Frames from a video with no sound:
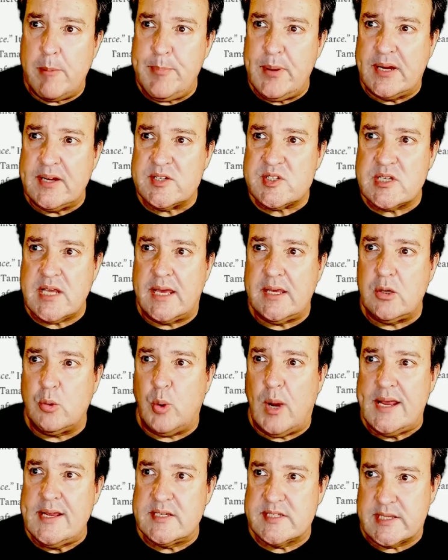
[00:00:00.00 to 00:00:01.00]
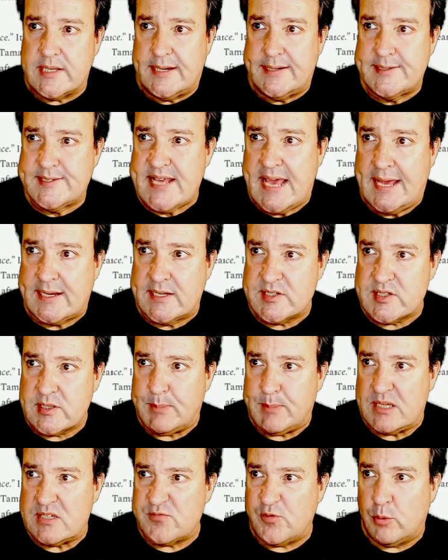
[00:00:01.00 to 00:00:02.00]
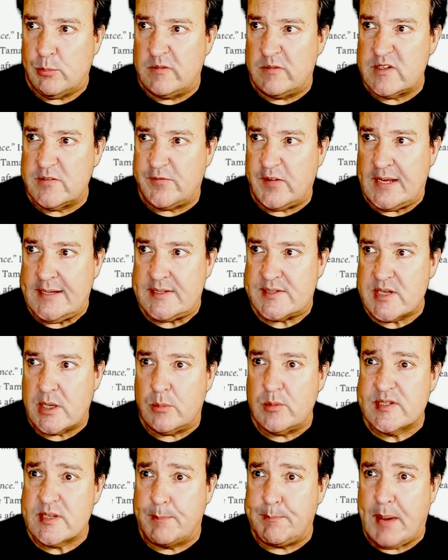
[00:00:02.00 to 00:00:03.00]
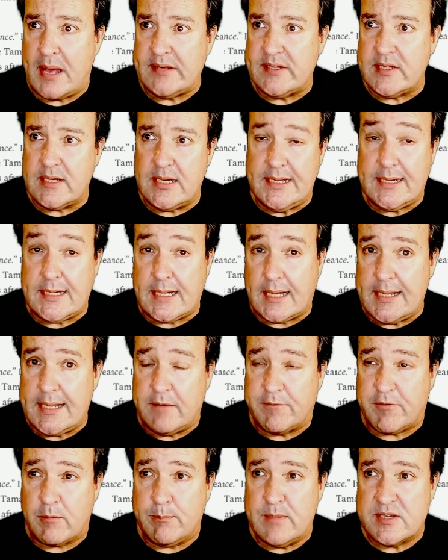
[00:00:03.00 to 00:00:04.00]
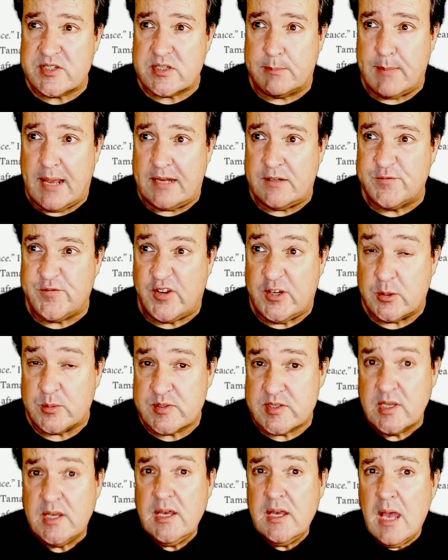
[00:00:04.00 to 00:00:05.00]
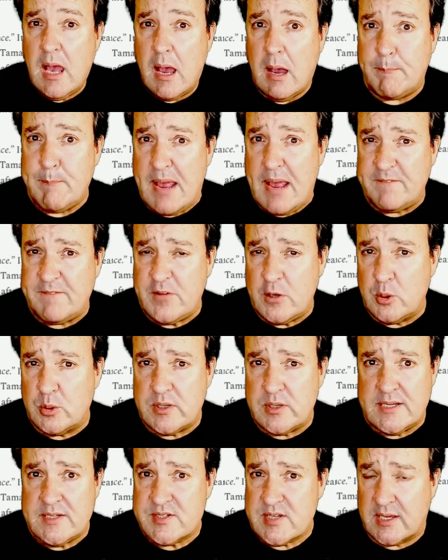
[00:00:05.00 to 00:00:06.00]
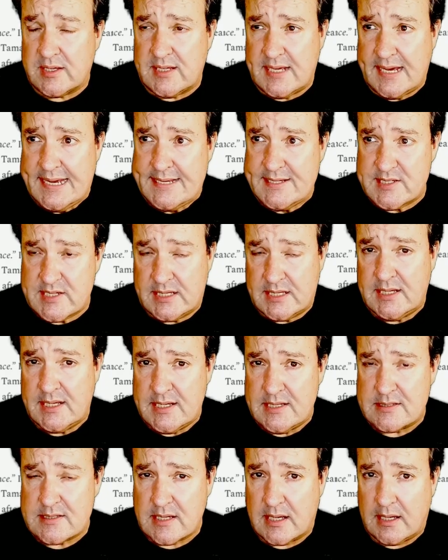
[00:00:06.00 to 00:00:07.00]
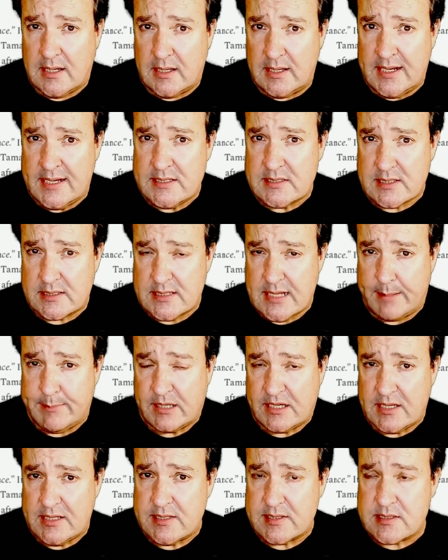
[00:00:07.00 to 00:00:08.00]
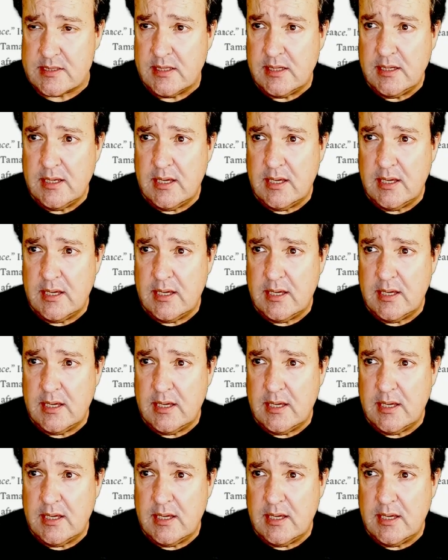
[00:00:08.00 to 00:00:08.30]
biggest takeaway is that attack is the best form of defense. It was abundantly clear from Mr. Manfield. Manfield is a KC. He's the Tamakis